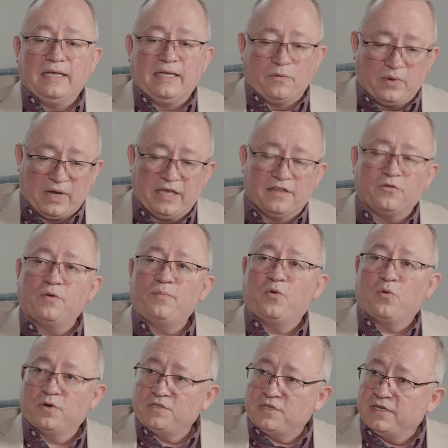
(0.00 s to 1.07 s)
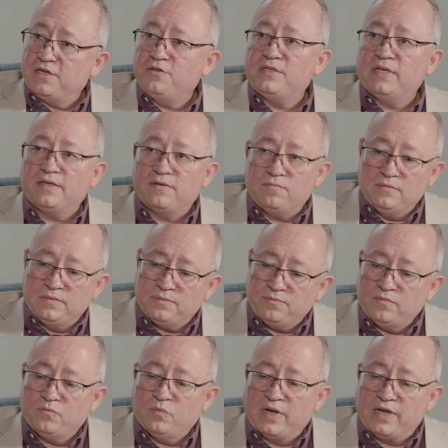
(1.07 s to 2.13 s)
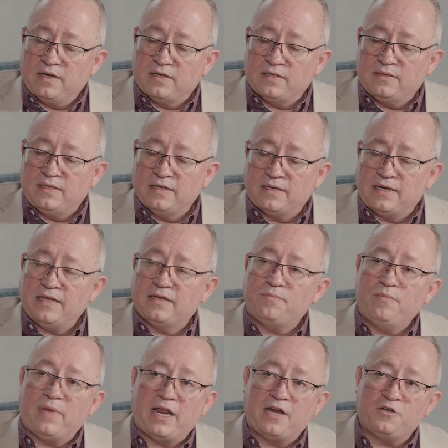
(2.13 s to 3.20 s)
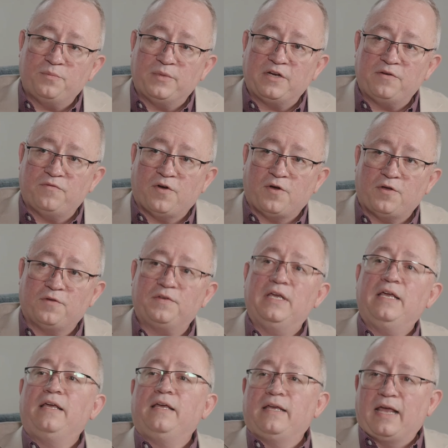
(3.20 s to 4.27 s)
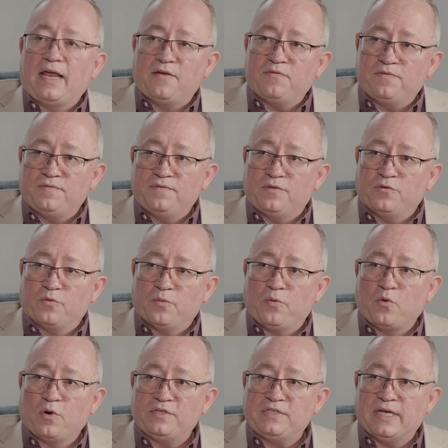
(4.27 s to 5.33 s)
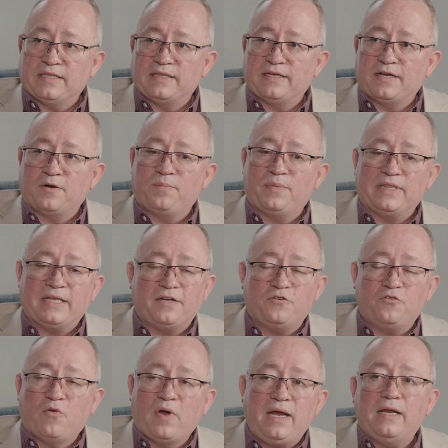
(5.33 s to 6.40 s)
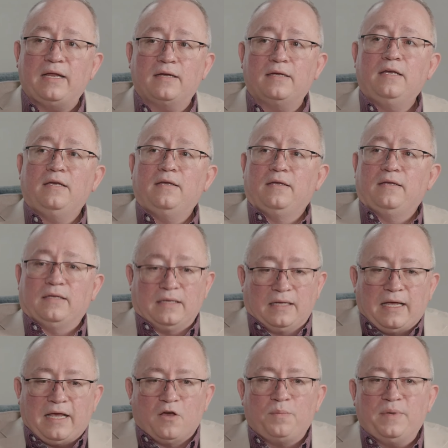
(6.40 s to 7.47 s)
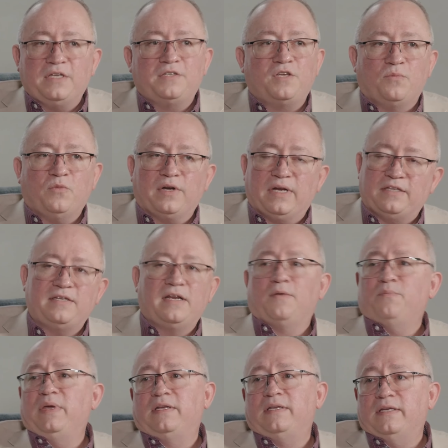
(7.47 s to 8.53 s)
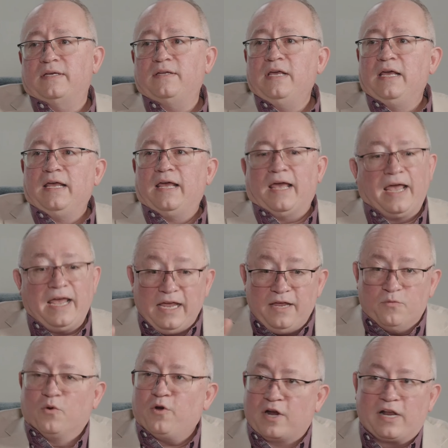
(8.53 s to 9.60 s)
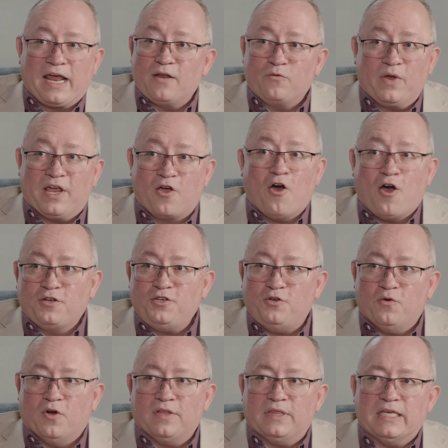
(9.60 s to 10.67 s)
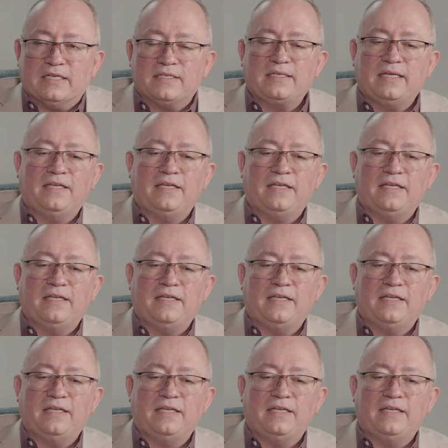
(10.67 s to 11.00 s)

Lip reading: We get the reports, like you said. We can then get management involved, have the reports out there, but that training, helping someone, it's not meant to, hey, we're glad we caught you on this.